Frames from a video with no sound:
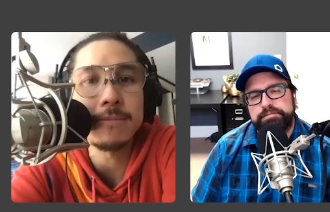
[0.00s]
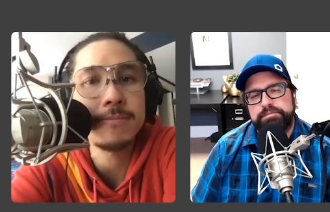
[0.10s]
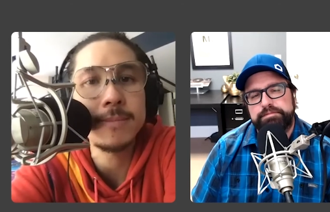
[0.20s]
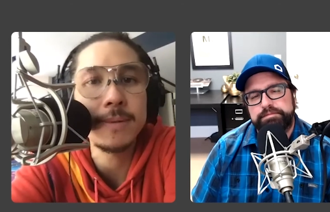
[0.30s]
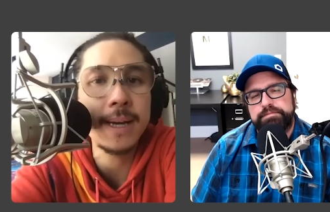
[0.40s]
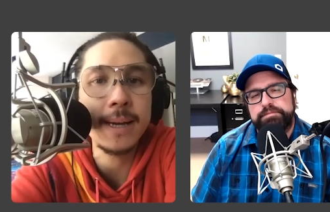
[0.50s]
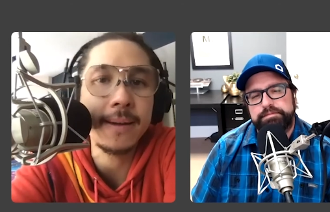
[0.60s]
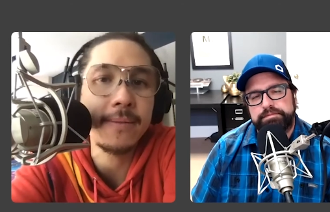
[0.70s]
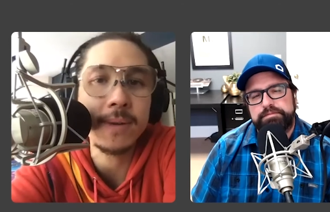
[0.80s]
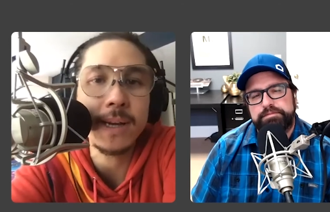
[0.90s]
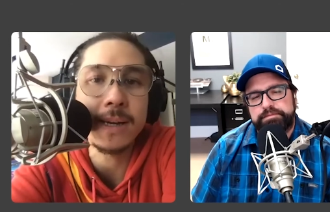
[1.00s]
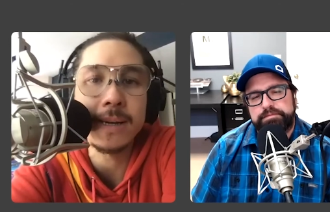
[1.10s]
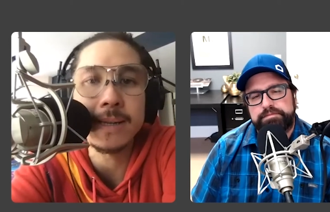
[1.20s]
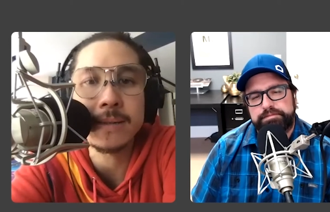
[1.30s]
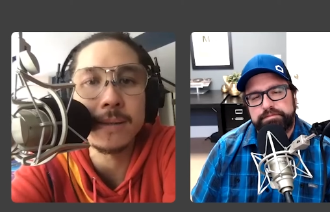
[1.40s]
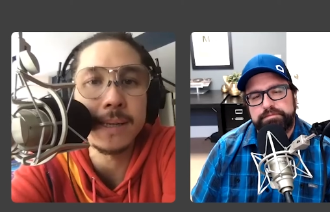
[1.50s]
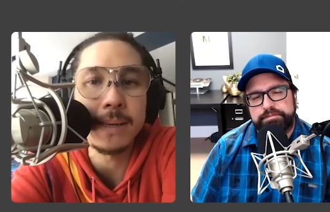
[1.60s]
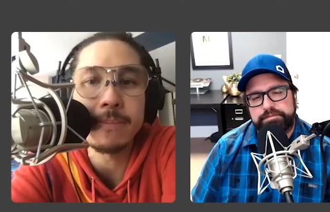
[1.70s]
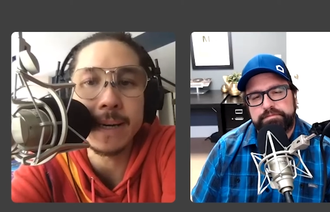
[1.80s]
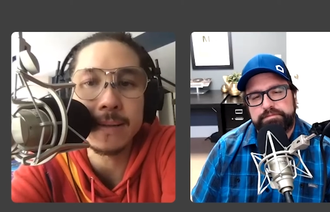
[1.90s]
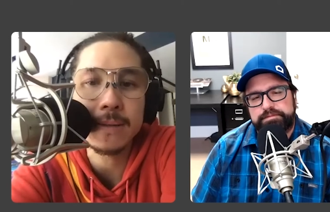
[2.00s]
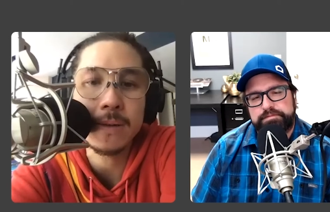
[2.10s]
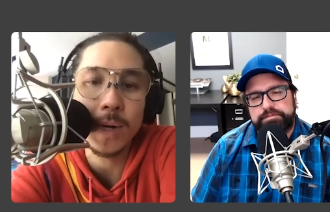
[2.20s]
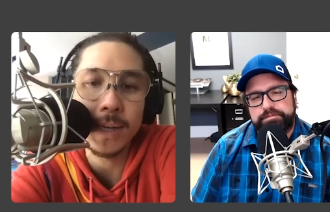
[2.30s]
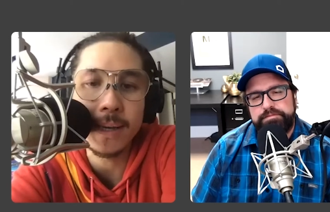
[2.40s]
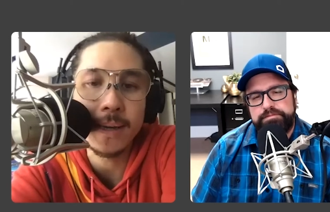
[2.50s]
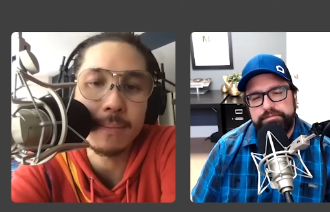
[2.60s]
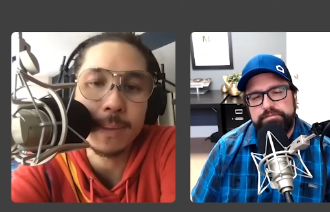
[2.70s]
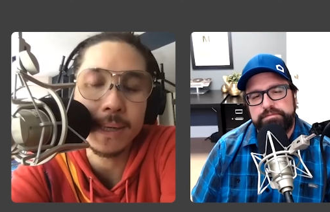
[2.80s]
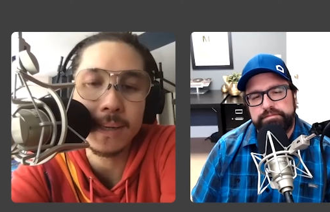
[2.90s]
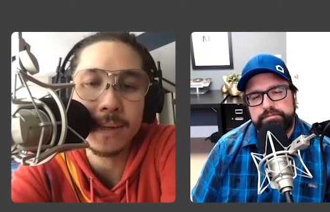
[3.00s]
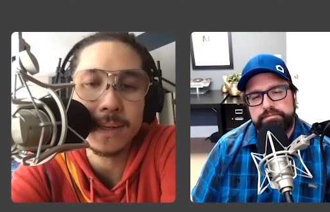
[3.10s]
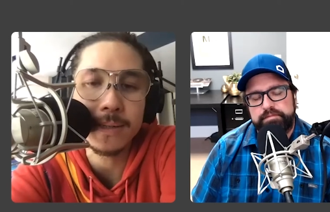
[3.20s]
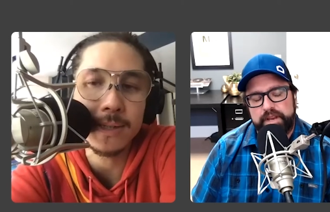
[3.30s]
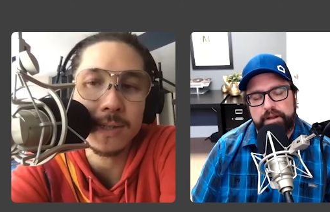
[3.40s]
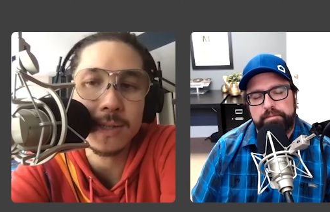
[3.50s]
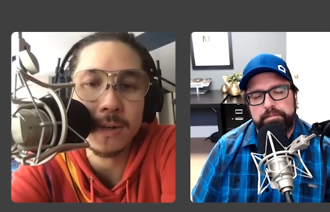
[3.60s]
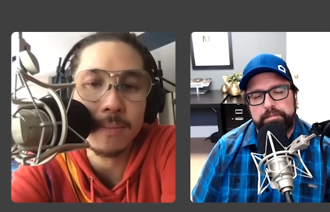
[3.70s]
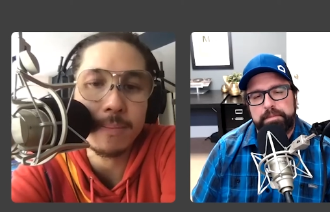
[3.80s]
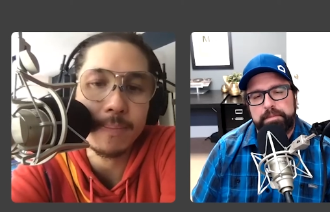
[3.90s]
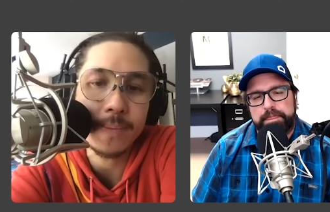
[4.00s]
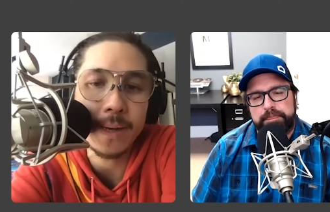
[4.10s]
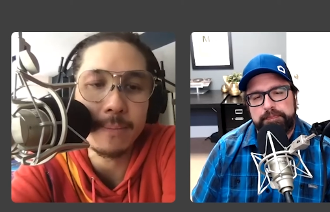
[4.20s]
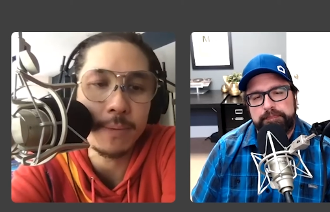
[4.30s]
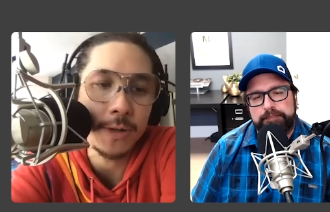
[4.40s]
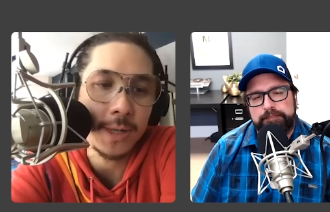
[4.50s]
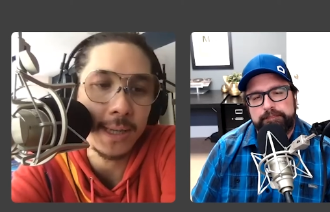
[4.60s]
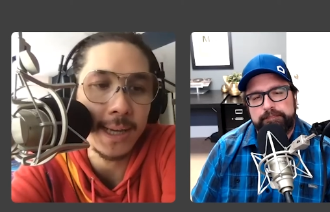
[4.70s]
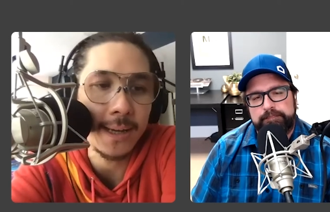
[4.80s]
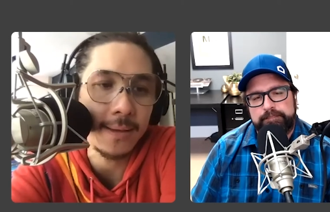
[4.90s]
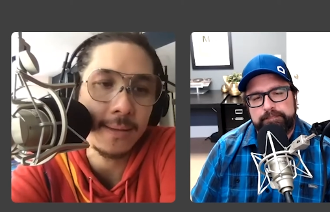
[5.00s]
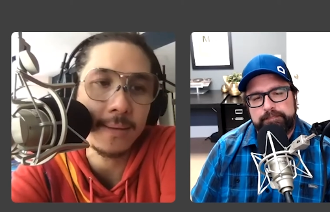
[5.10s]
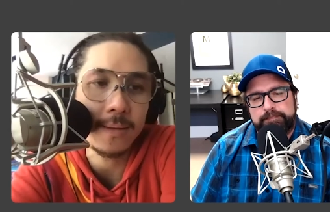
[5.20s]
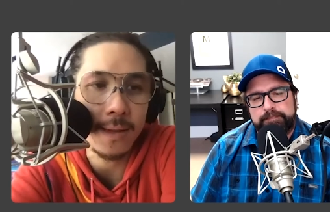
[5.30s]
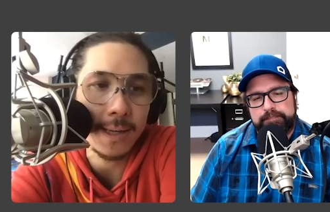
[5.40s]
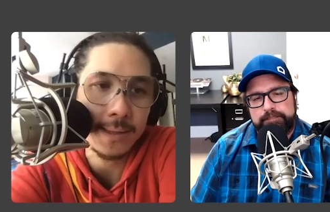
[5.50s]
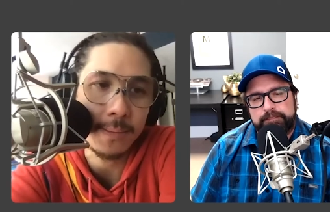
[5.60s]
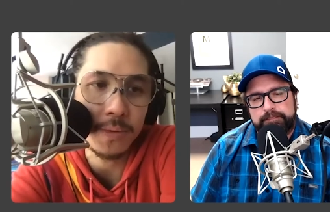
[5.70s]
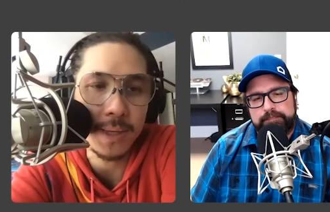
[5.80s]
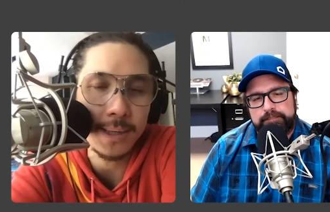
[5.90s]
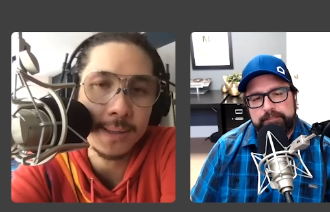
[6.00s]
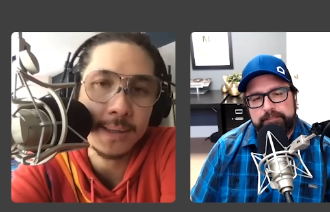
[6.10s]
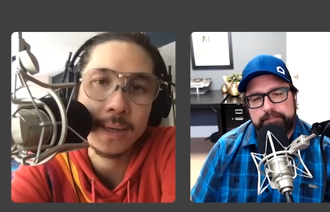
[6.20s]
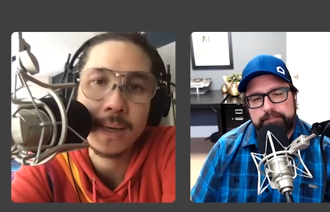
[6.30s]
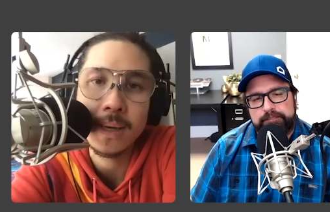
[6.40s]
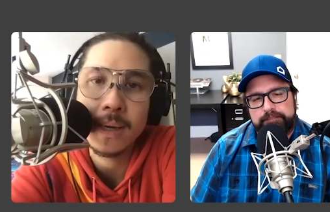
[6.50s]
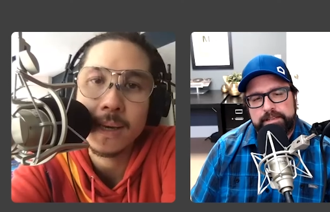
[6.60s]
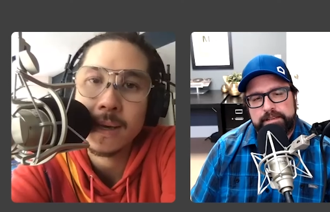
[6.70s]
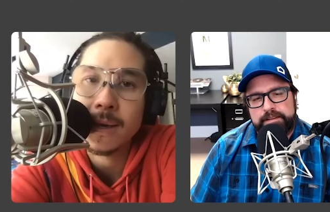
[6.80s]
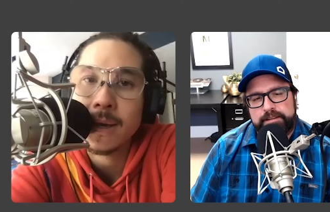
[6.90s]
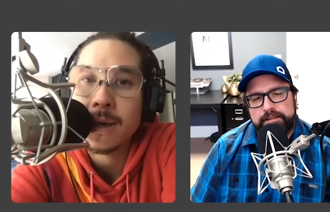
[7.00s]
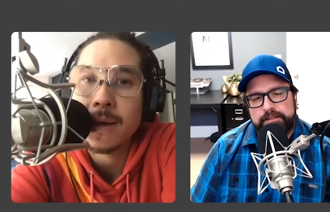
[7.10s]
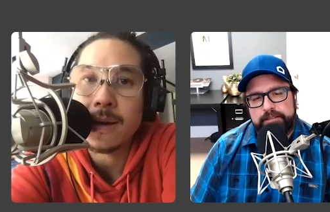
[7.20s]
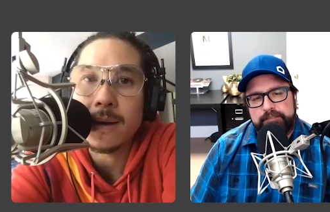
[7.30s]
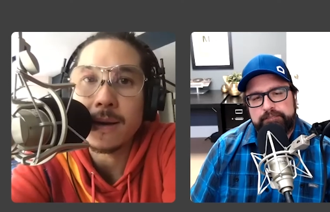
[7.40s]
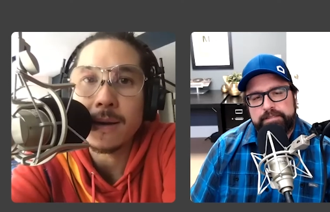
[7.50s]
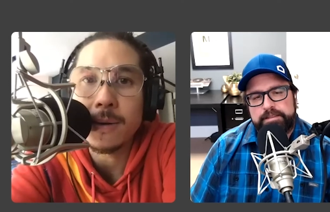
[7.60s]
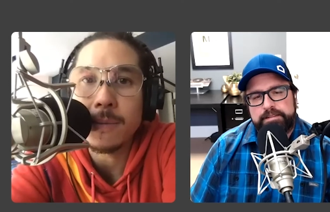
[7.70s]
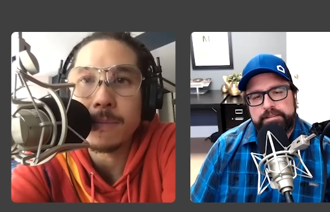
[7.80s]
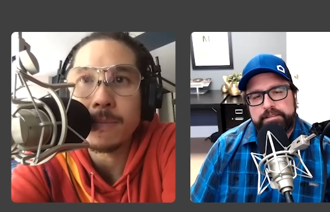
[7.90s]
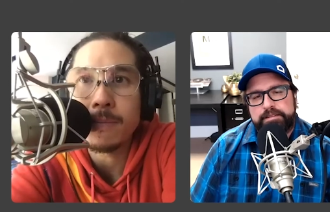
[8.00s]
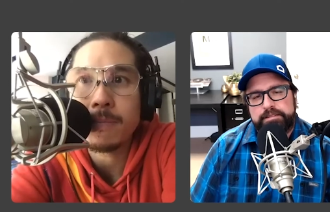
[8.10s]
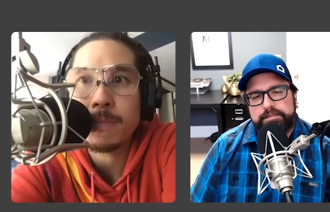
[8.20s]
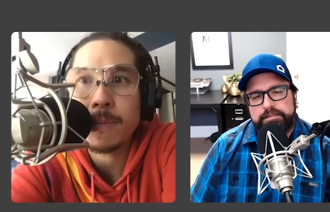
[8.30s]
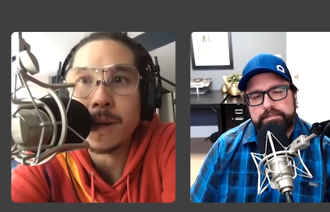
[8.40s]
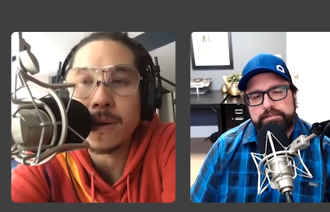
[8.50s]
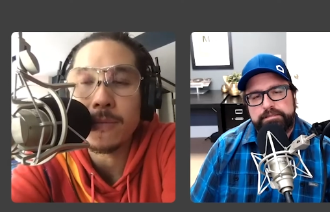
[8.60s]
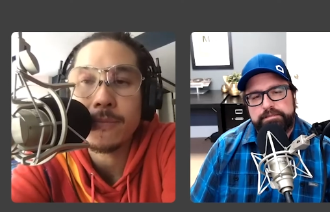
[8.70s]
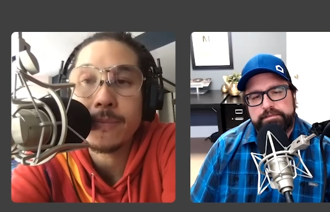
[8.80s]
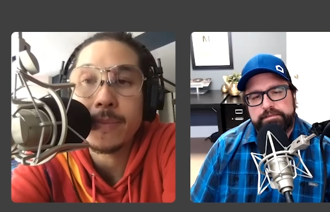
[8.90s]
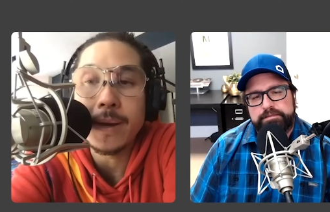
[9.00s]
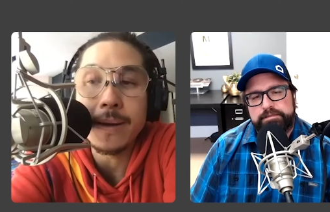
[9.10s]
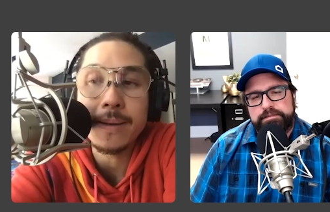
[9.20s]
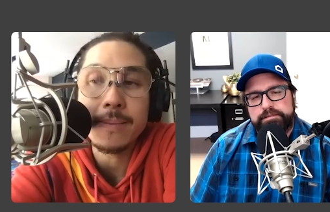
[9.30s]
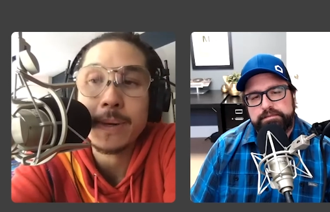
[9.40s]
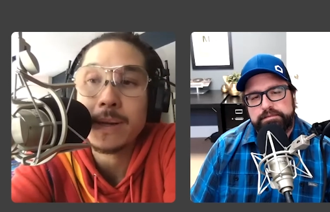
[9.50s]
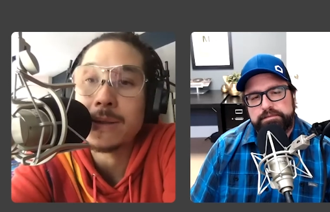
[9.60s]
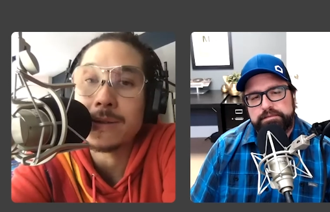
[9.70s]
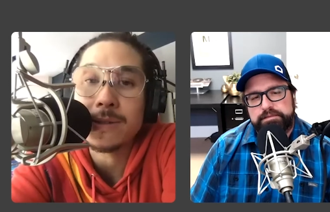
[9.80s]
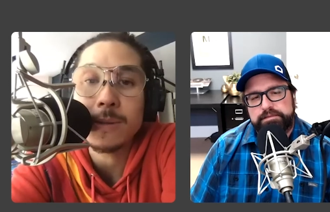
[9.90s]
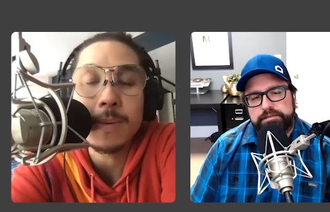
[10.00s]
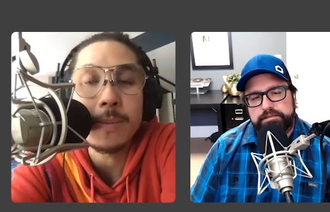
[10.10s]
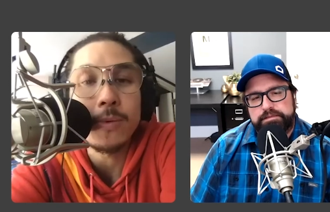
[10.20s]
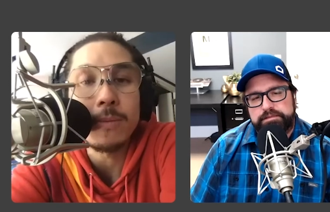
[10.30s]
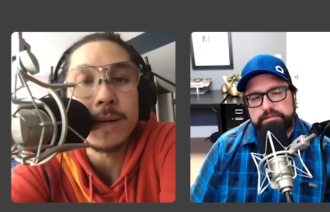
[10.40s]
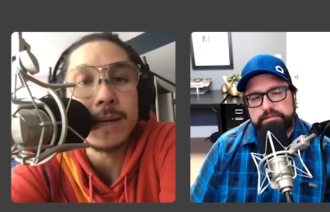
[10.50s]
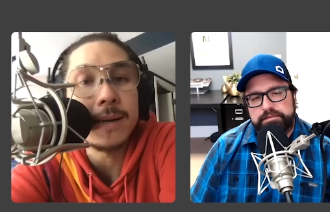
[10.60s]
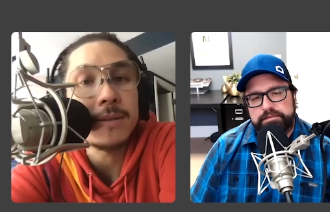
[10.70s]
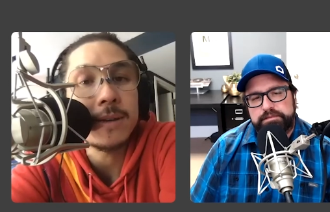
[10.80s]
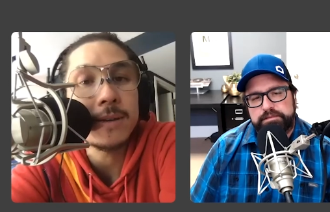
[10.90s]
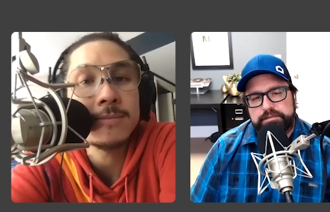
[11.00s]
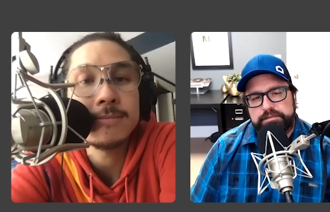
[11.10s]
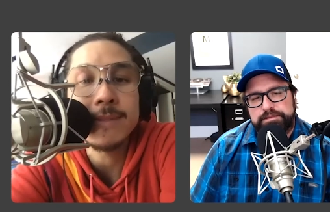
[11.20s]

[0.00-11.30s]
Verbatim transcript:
Speaker 1: know, I haven't gotten necessarily any bites quite yet, but I just yeah. started kind of pushing that the last couple days. Um, you know, I, apparently there's still people with money out there.